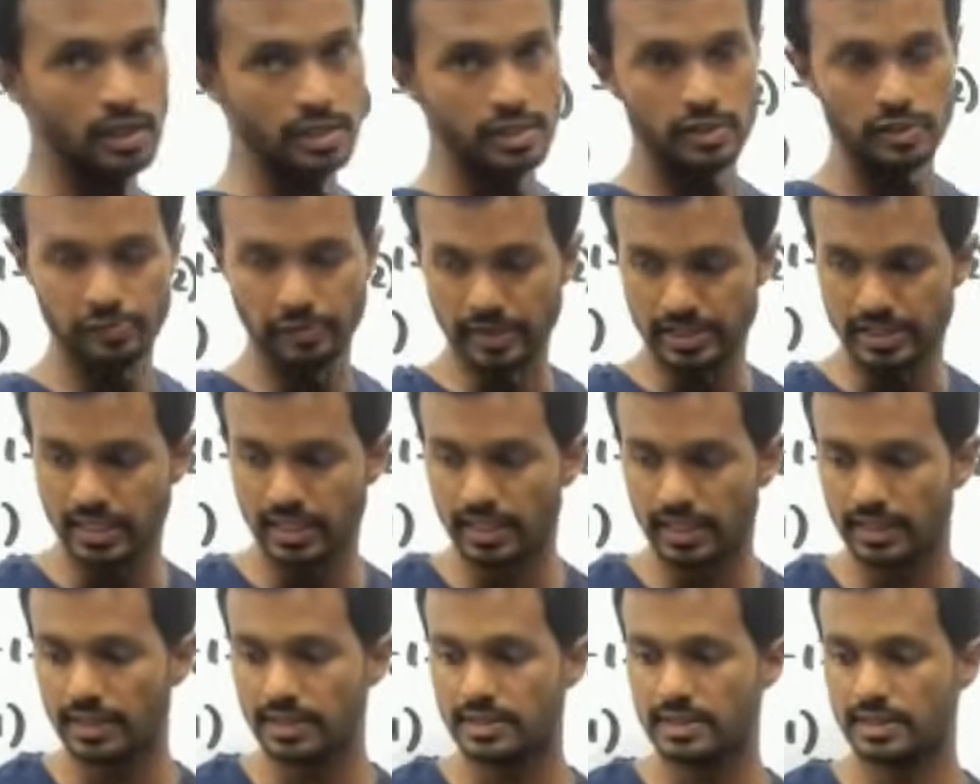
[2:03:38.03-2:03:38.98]
So
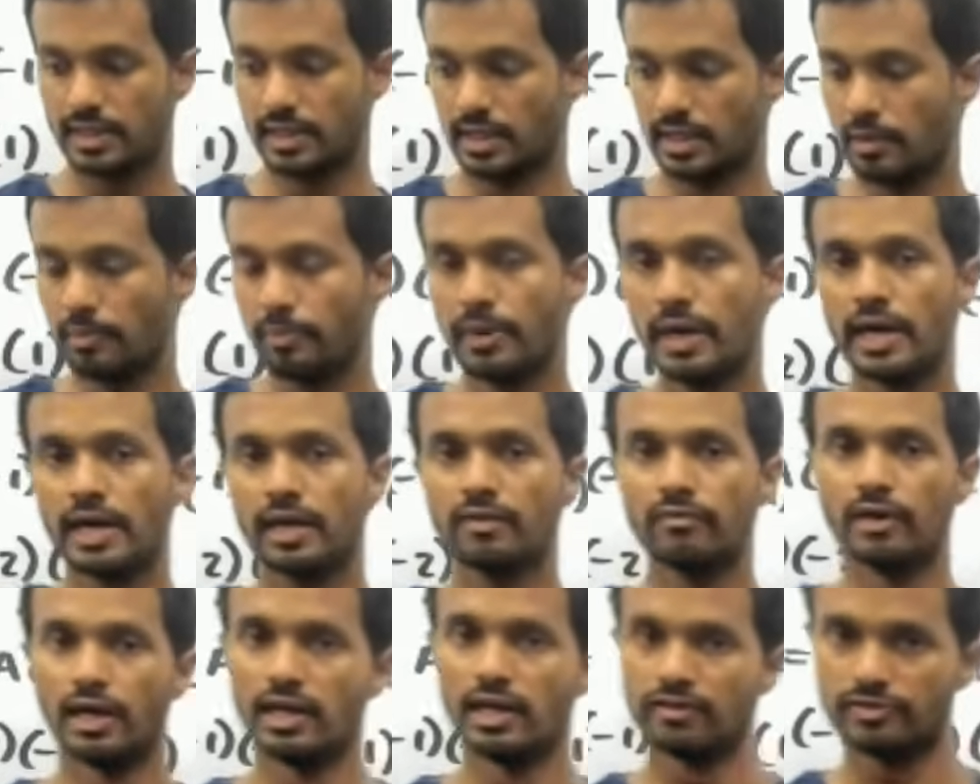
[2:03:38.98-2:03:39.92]
especially this
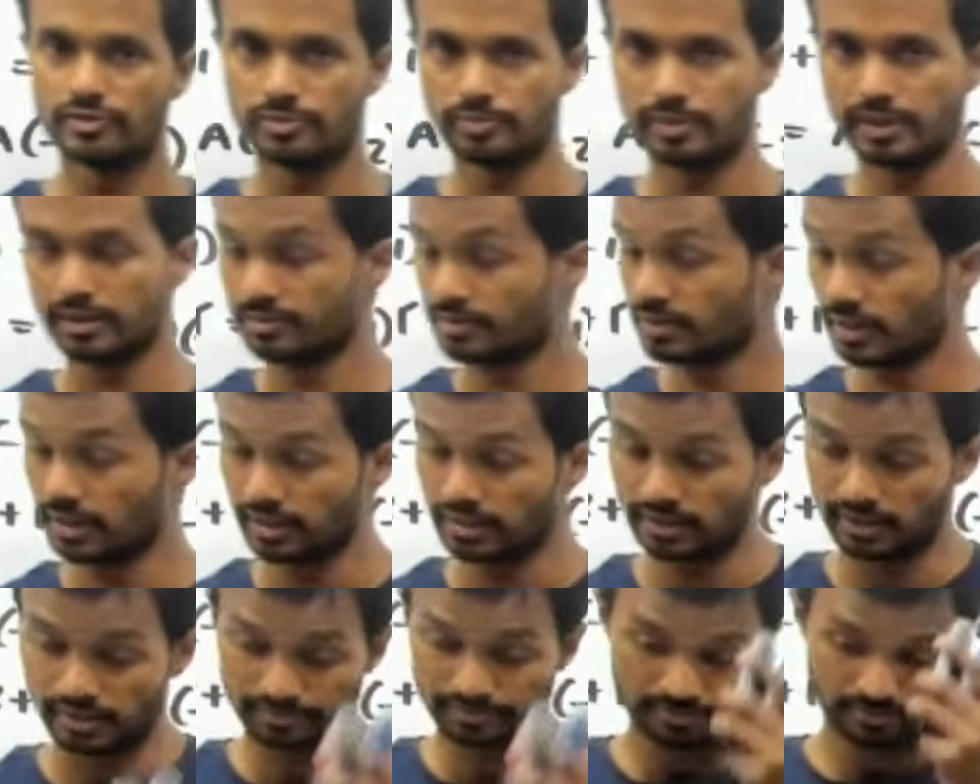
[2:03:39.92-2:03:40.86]
comparing values
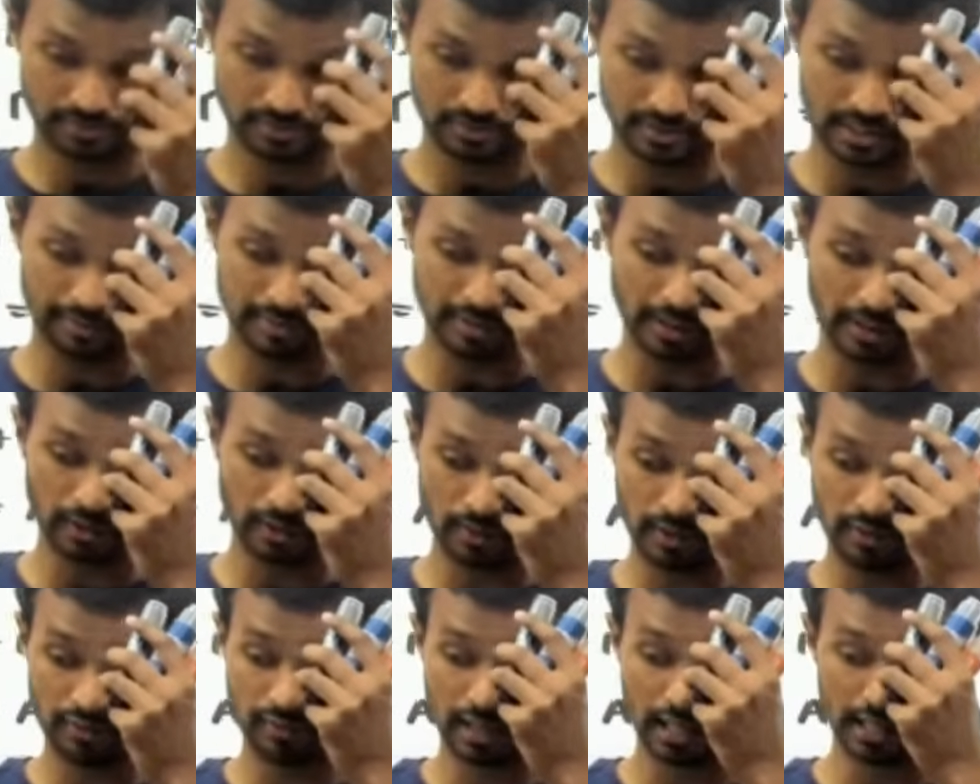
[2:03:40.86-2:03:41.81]
method,
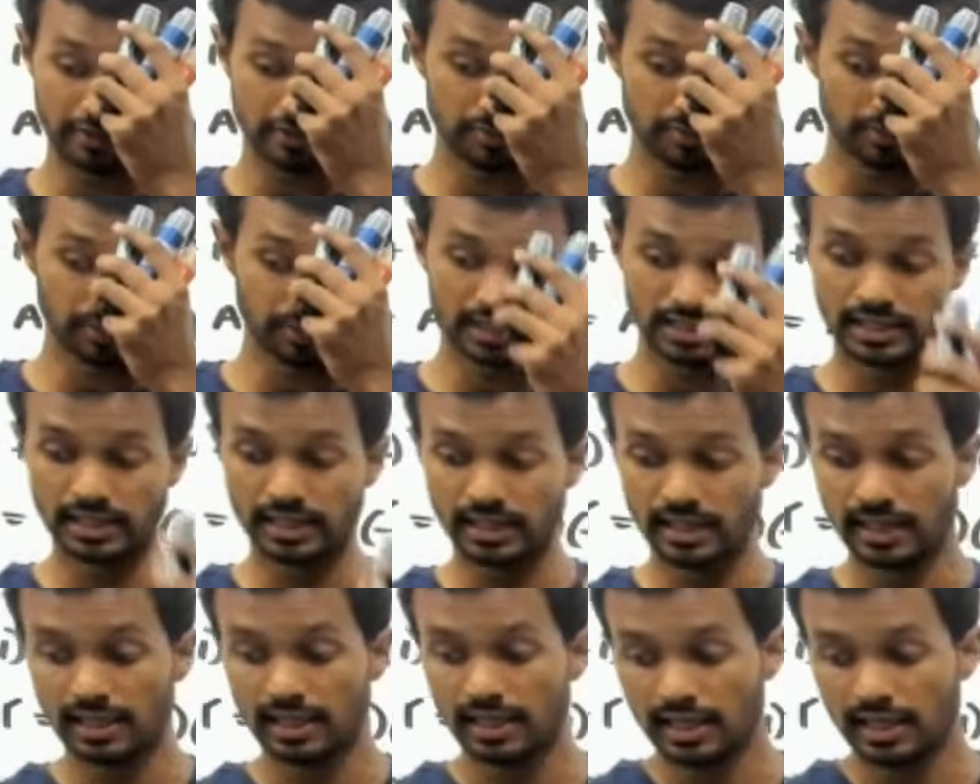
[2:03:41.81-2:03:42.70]
substituting values method